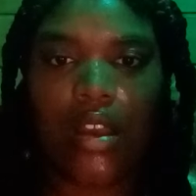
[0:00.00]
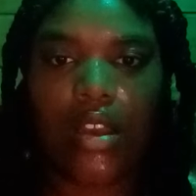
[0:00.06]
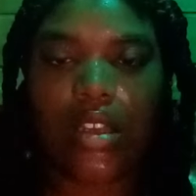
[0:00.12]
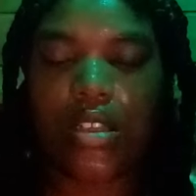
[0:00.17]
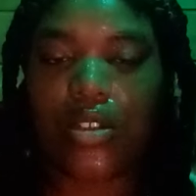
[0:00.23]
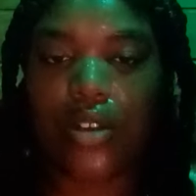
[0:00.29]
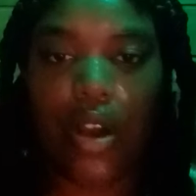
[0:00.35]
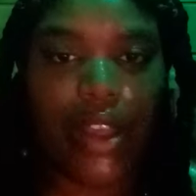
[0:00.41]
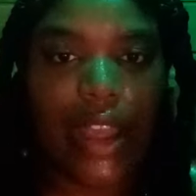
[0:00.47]

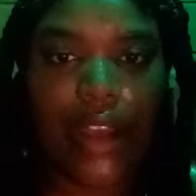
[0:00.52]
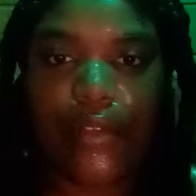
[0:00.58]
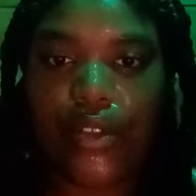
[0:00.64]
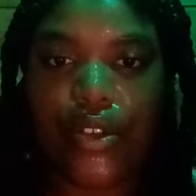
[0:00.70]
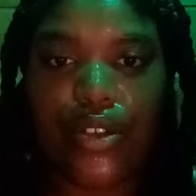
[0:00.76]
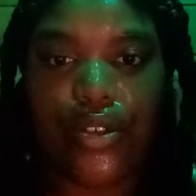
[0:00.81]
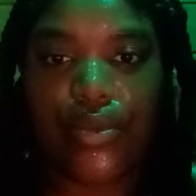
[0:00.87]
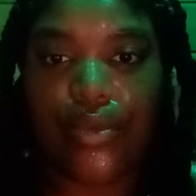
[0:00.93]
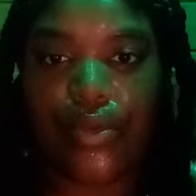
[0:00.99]
Because all you have
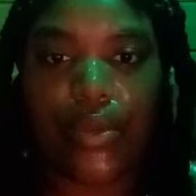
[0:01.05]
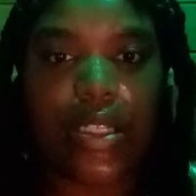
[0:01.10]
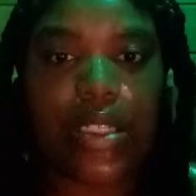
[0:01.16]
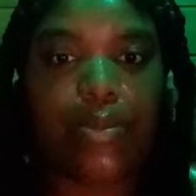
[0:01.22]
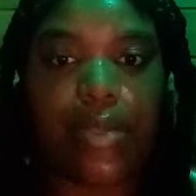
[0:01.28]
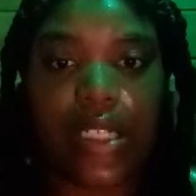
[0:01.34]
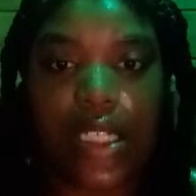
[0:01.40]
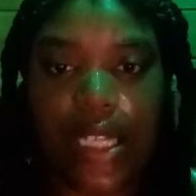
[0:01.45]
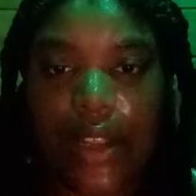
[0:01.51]
to do is
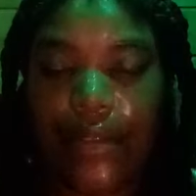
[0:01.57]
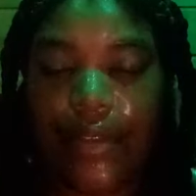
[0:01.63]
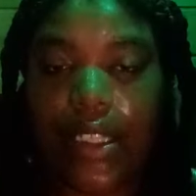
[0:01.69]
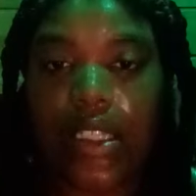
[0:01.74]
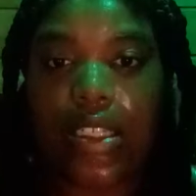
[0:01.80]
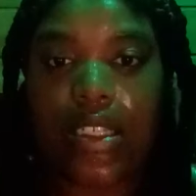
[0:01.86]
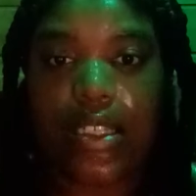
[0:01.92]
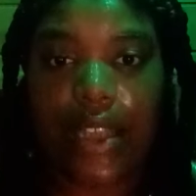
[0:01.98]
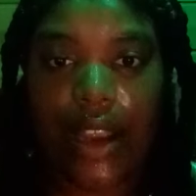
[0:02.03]
believe
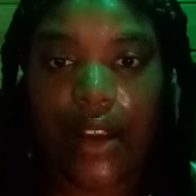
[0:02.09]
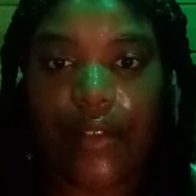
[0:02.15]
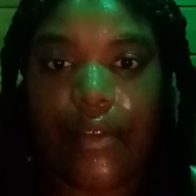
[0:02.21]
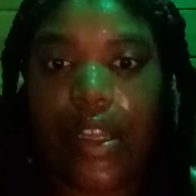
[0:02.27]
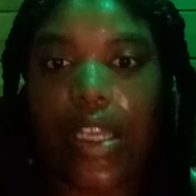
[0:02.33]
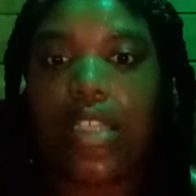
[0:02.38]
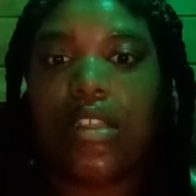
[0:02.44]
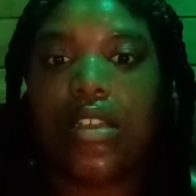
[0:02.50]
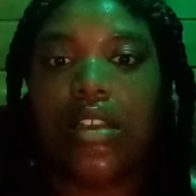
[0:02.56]
that the
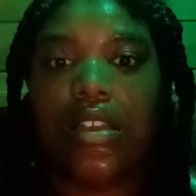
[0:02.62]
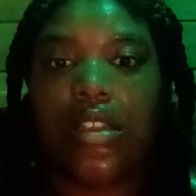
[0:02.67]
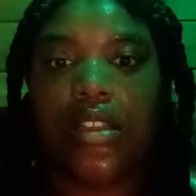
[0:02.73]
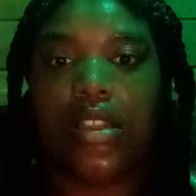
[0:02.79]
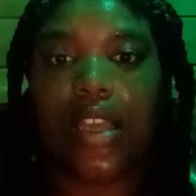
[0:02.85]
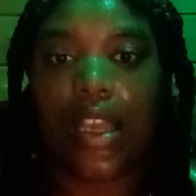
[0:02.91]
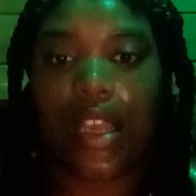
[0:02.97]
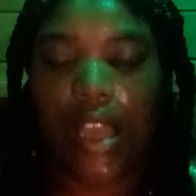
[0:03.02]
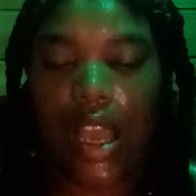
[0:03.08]
sacrifice
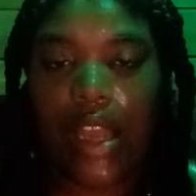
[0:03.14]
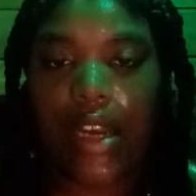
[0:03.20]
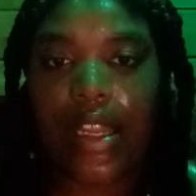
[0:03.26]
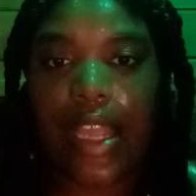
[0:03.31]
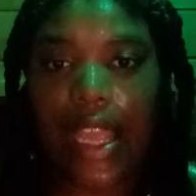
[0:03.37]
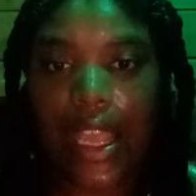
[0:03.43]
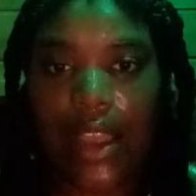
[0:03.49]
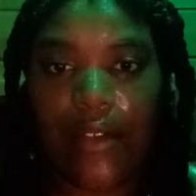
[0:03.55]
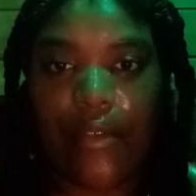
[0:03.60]
that God
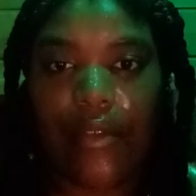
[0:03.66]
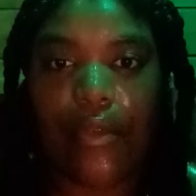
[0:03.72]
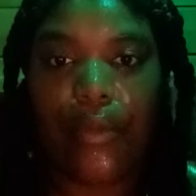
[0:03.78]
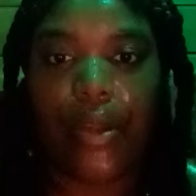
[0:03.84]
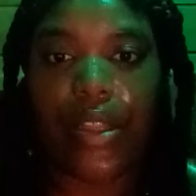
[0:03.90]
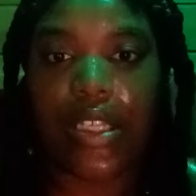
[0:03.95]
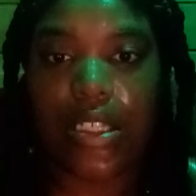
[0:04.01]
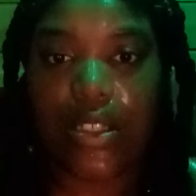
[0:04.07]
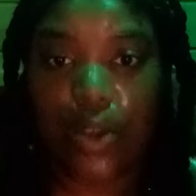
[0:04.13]
gave
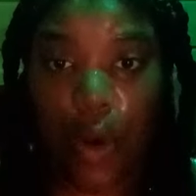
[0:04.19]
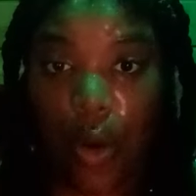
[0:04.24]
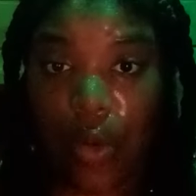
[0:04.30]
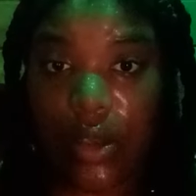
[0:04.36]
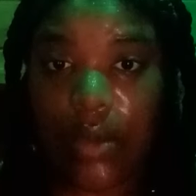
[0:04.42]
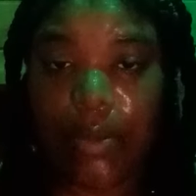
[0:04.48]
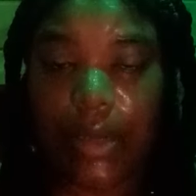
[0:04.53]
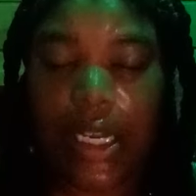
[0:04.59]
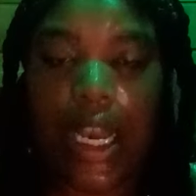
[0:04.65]
with his
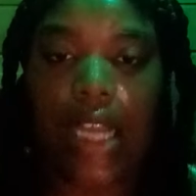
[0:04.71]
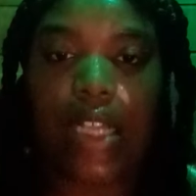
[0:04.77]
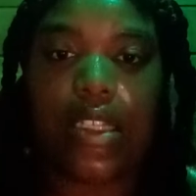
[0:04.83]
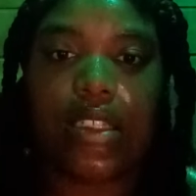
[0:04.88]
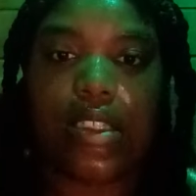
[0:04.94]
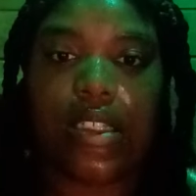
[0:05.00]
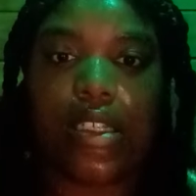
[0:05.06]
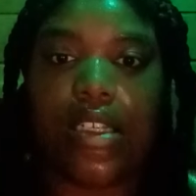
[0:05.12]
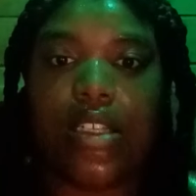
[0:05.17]
only
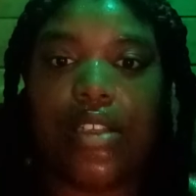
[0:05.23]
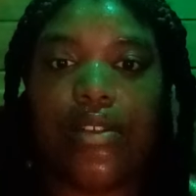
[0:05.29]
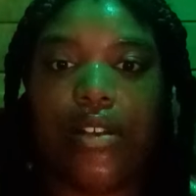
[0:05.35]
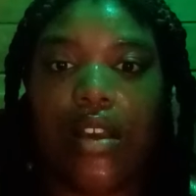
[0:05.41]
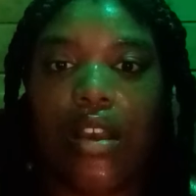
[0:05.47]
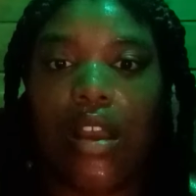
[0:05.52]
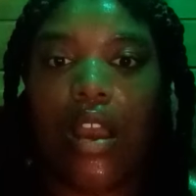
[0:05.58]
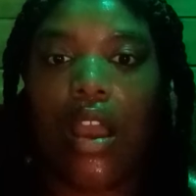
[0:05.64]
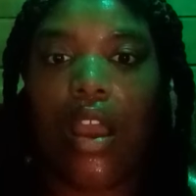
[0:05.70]
begotten Son is
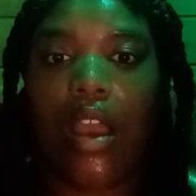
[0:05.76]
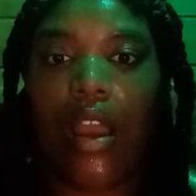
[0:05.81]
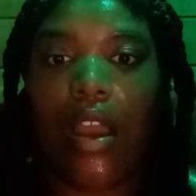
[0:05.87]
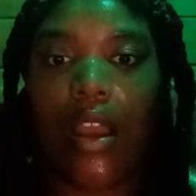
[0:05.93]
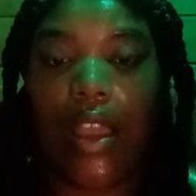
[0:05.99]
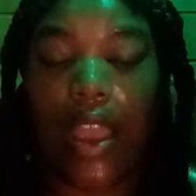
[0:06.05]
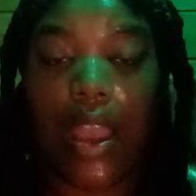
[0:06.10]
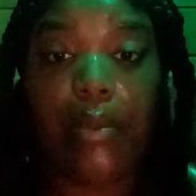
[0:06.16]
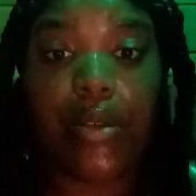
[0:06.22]

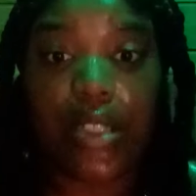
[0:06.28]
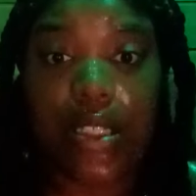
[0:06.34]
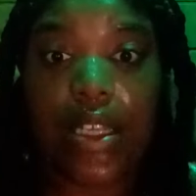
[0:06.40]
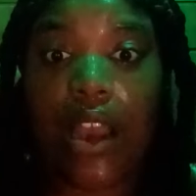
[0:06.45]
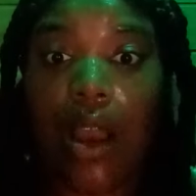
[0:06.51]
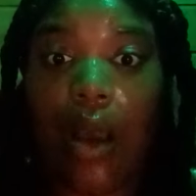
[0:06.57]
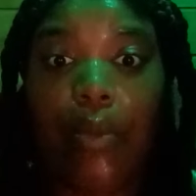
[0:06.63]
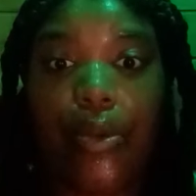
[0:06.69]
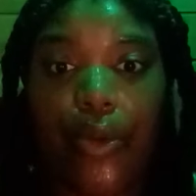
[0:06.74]
able to
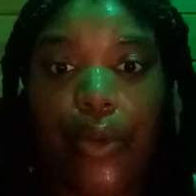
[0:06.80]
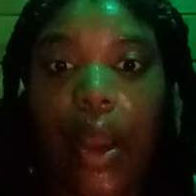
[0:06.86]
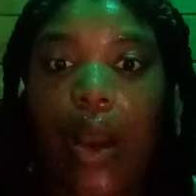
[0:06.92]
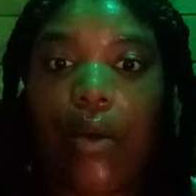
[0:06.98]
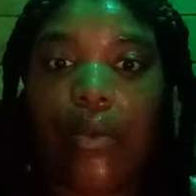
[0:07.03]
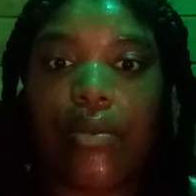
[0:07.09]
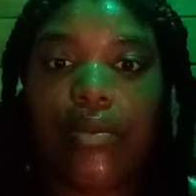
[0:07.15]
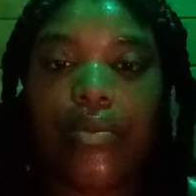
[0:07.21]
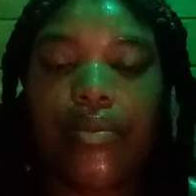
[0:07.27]
help you
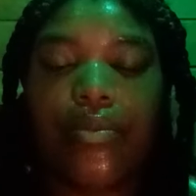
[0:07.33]
out,